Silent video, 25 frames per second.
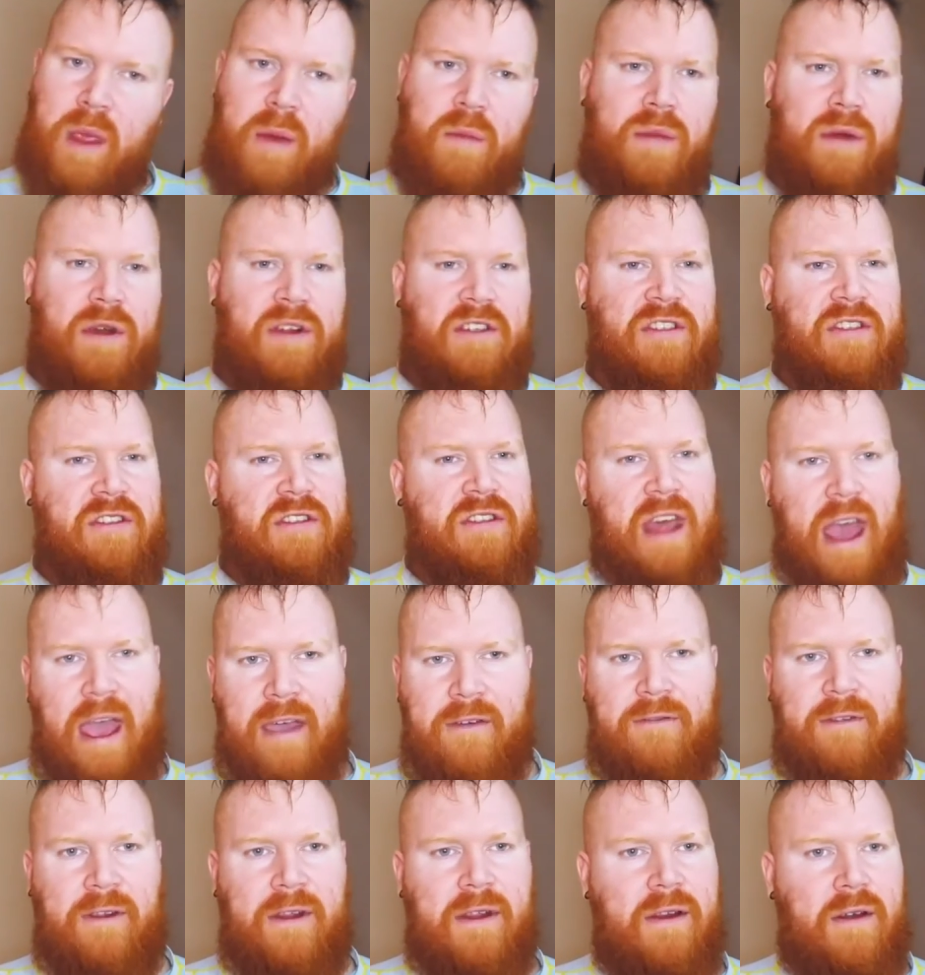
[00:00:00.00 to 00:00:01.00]
but it's
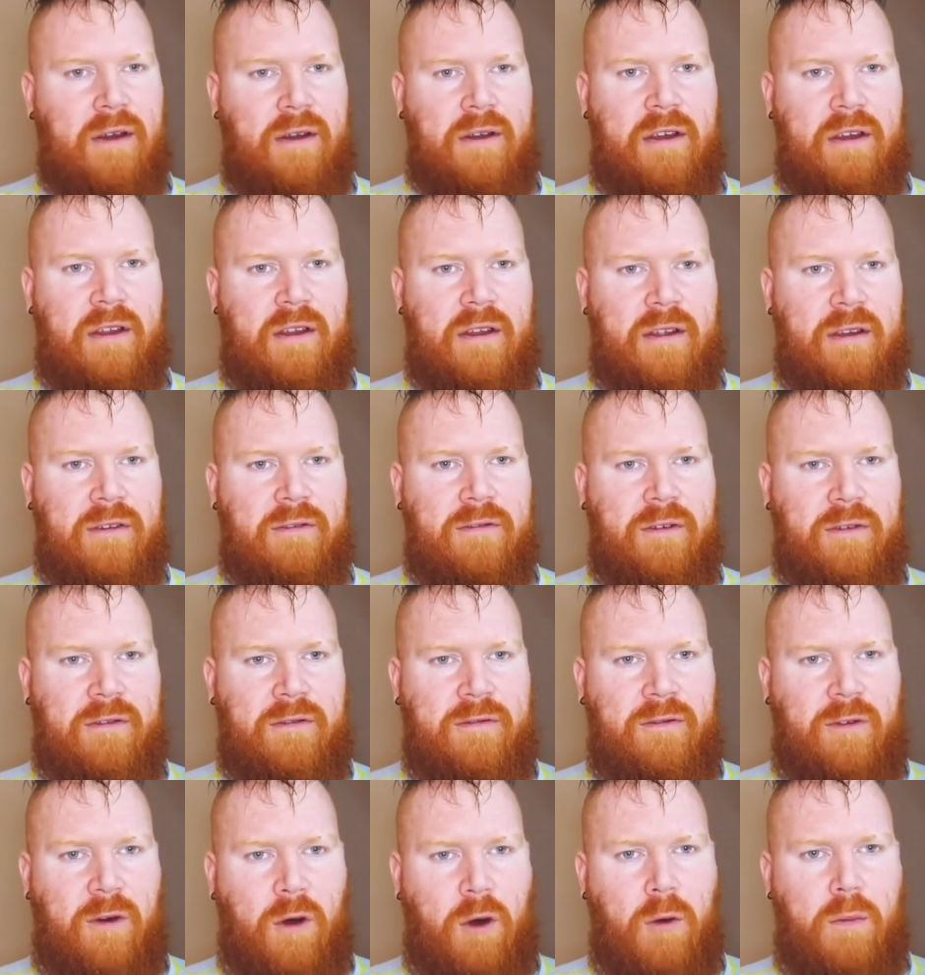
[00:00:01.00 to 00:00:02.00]
definitely not good enough
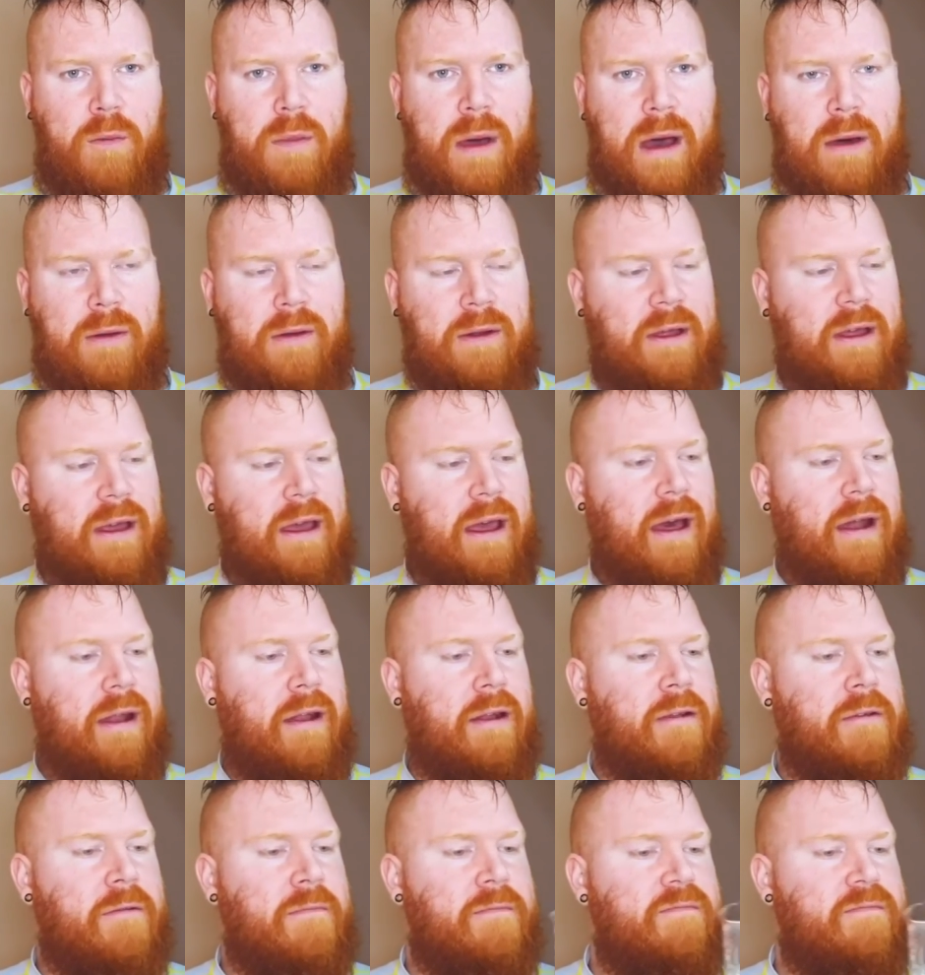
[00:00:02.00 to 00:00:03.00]
for £4 a can.